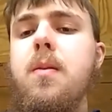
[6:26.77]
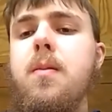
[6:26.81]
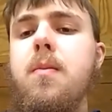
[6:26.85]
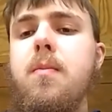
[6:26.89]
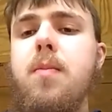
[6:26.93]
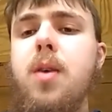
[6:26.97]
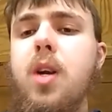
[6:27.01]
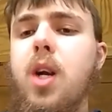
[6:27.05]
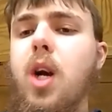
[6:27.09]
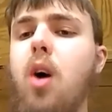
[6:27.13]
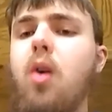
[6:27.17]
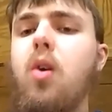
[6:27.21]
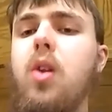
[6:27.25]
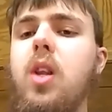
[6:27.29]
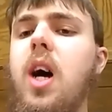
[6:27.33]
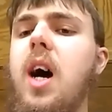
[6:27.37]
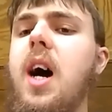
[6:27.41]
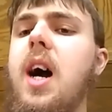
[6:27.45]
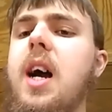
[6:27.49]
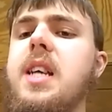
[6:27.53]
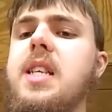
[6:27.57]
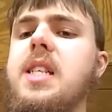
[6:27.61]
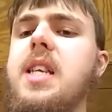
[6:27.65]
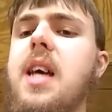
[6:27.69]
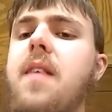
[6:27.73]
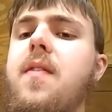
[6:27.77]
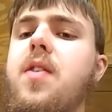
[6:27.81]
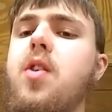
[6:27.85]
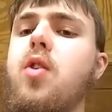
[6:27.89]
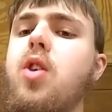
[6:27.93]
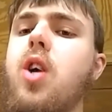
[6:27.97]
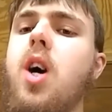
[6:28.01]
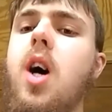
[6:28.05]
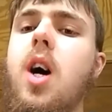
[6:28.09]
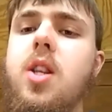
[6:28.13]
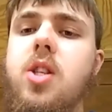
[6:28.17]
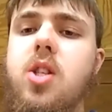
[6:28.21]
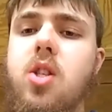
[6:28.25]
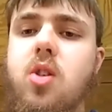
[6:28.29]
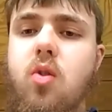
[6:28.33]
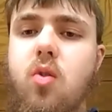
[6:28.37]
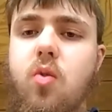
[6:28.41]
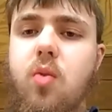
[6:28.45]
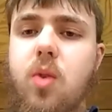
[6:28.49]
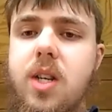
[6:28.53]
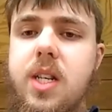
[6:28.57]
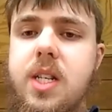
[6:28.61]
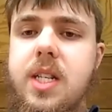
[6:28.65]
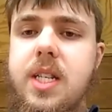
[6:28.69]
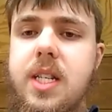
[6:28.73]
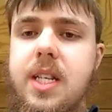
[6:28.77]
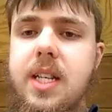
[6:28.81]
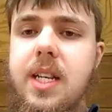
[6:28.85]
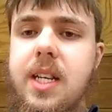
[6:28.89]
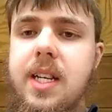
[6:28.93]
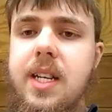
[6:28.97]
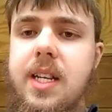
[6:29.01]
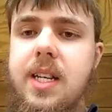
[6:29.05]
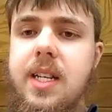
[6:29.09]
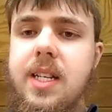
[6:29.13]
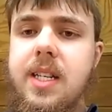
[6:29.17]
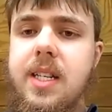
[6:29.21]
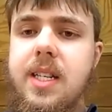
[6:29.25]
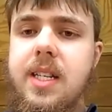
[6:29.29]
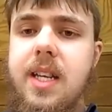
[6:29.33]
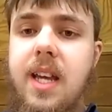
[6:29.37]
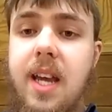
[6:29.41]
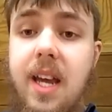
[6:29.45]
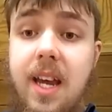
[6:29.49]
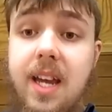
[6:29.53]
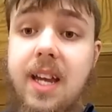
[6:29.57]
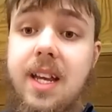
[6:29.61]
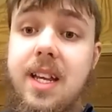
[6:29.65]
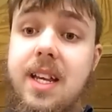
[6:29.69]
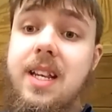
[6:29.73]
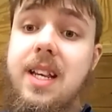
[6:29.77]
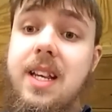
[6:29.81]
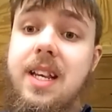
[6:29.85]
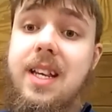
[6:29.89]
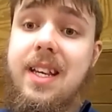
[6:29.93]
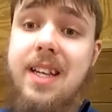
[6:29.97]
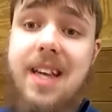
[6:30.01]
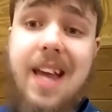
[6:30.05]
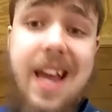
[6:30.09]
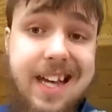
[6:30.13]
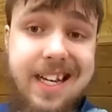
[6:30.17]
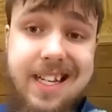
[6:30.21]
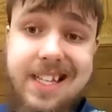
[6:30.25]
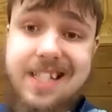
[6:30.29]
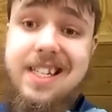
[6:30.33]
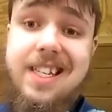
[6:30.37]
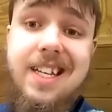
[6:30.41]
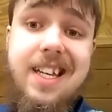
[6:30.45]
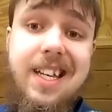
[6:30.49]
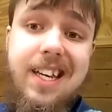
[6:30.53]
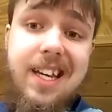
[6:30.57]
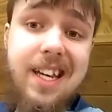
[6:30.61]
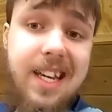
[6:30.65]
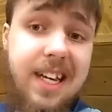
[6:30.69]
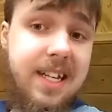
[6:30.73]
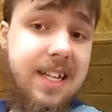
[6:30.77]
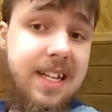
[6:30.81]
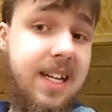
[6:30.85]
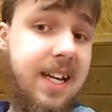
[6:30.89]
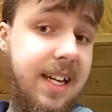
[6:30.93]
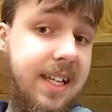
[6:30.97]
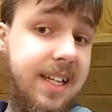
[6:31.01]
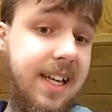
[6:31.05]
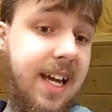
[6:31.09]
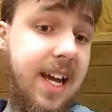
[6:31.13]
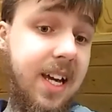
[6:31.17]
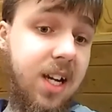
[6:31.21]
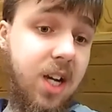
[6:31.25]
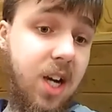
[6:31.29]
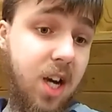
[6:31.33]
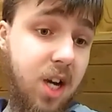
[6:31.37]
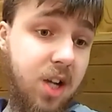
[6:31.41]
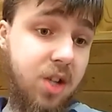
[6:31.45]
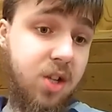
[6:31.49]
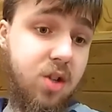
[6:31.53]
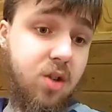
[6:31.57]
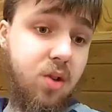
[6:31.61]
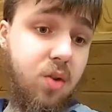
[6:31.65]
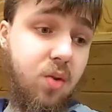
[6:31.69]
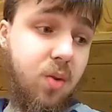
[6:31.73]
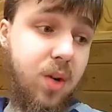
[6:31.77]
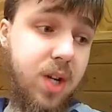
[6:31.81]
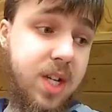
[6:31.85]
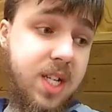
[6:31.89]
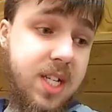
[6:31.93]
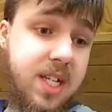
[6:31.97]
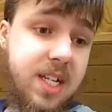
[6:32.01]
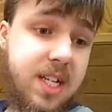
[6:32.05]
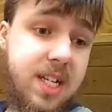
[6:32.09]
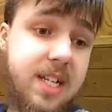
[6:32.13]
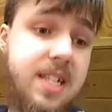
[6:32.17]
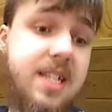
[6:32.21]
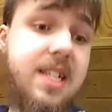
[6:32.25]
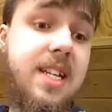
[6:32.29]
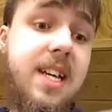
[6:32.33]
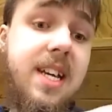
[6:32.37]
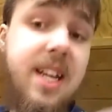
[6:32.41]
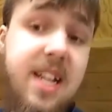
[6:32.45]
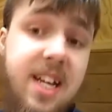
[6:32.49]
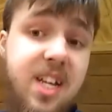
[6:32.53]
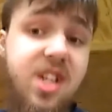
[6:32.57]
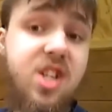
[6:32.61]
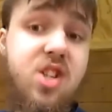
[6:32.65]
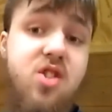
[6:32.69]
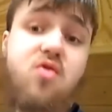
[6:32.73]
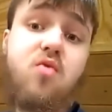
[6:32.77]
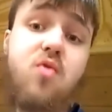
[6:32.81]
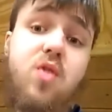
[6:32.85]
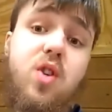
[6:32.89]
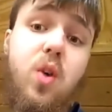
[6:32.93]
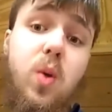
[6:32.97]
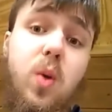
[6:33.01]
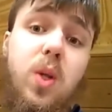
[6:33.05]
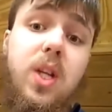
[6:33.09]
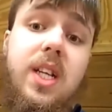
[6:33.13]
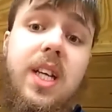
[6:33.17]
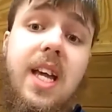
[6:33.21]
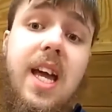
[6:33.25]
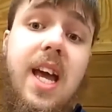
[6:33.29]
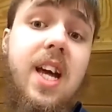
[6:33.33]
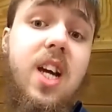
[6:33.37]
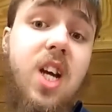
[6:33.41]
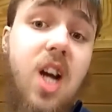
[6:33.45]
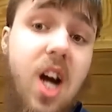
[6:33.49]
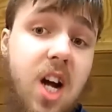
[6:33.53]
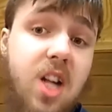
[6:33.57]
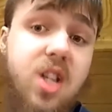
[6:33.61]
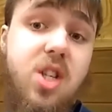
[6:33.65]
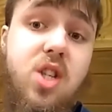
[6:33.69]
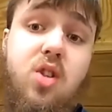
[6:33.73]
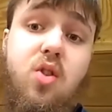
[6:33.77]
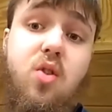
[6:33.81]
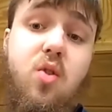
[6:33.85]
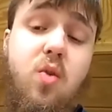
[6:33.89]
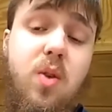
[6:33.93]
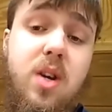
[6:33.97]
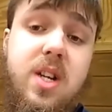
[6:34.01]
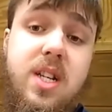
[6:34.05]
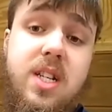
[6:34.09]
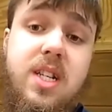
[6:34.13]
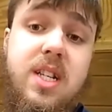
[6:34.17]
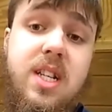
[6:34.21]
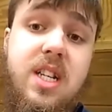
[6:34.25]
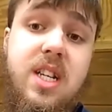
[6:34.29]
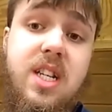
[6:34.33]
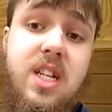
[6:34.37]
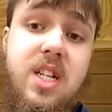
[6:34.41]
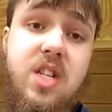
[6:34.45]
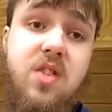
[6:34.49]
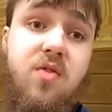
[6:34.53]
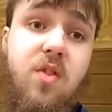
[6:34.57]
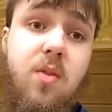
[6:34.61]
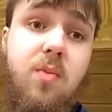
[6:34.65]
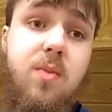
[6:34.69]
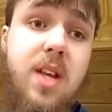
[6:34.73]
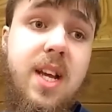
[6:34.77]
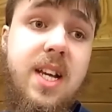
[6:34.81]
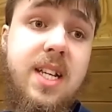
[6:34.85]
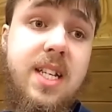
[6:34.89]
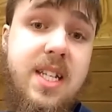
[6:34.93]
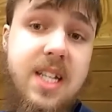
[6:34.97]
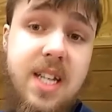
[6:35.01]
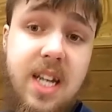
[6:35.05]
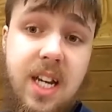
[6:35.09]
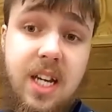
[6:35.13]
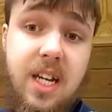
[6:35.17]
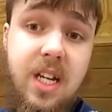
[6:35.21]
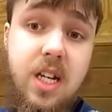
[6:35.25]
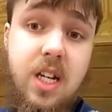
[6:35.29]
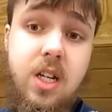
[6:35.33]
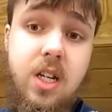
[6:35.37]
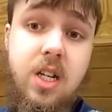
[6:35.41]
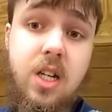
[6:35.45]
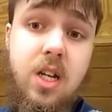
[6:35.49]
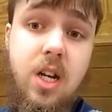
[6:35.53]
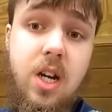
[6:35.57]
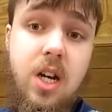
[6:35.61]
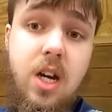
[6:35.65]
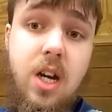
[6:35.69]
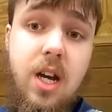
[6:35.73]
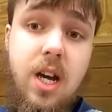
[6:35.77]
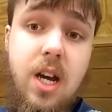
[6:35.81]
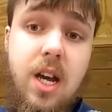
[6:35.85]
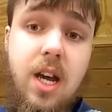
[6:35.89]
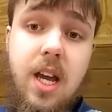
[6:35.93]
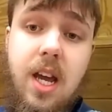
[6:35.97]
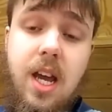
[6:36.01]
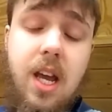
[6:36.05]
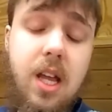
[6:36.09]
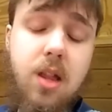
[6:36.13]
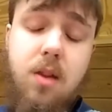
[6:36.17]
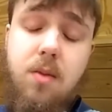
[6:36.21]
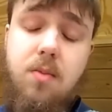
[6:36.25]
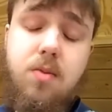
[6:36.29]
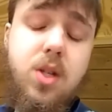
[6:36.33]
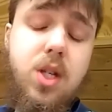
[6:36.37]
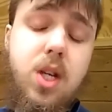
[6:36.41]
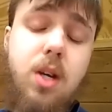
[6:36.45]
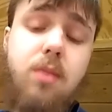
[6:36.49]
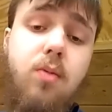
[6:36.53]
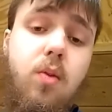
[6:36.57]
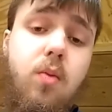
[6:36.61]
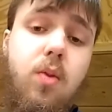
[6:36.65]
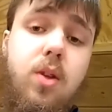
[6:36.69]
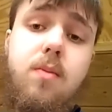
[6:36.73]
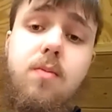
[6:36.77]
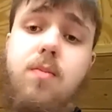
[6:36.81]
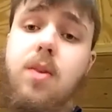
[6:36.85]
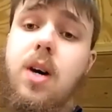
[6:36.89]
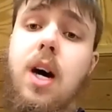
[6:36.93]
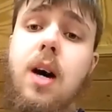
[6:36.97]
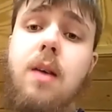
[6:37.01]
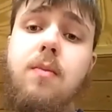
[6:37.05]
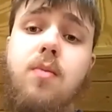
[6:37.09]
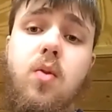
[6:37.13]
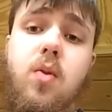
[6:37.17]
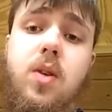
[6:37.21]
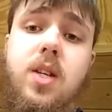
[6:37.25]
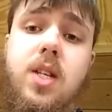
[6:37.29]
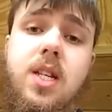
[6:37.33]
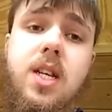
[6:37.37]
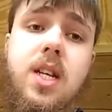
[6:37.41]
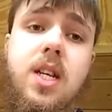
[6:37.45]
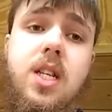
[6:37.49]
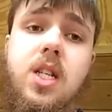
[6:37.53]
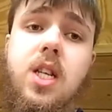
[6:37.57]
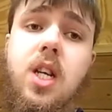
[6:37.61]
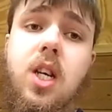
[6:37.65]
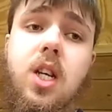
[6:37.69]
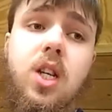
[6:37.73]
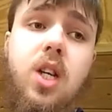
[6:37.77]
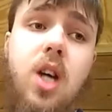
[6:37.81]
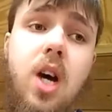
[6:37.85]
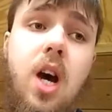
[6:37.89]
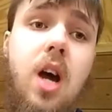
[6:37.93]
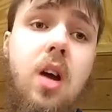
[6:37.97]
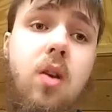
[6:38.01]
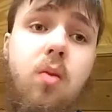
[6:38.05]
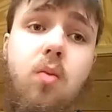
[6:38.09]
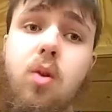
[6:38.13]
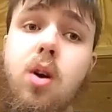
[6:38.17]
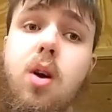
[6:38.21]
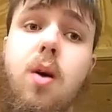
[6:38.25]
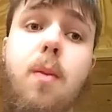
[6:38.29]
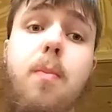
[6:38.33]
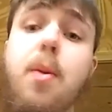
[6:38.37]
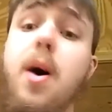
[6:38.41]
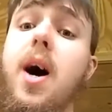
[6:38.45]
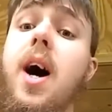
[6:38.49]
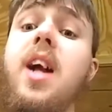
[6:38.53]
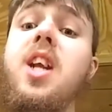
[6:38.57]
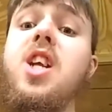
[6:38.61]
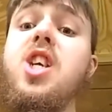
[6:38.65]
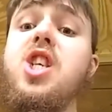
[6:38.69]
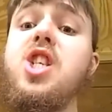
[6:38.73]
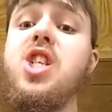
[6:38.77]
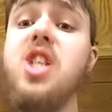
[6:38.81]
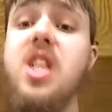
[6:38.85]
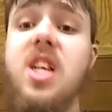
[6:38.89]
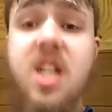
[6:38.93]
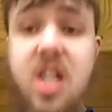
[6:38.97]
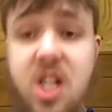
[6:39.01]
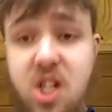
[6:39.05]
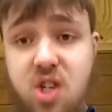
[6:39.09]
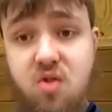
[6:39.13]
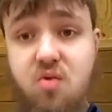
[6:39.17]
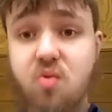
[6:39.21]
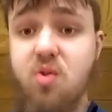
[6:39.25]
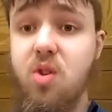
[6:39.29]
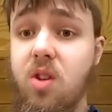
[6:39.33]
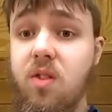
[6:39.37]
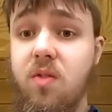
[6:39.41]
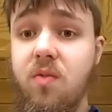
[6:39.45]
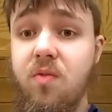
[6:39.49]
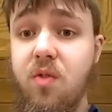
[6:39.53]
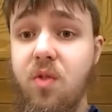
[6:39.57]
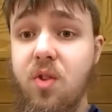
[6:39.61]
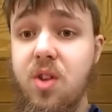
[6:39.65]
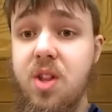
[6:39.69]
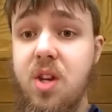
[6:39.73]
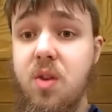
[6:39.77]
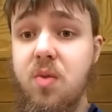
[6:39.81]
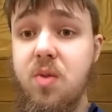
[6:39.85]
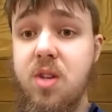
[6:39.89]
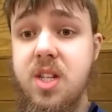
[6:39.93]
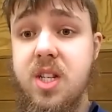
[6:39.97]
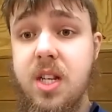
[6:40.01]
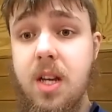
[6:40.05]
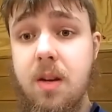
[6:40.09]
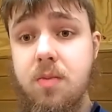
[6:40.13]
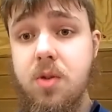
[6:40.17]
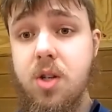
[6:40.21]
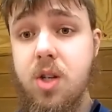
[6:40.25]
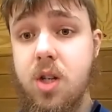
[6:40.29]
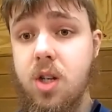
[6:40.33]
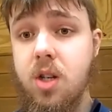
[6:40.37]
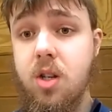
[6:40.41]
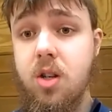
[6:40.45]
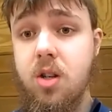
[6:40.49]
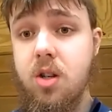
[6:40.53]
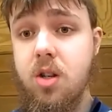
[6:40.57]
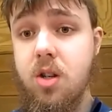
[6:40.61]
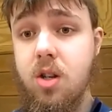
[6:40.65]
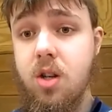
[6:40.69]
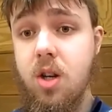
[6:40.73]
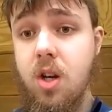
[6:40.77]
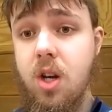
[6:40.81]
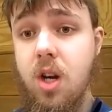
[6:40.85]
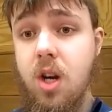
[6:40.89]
But all lies have their consequences, and yes, he did get consequences. Israel got consequences from that sin, and somewhere in the Bible it says that God will punish Israel for their deception.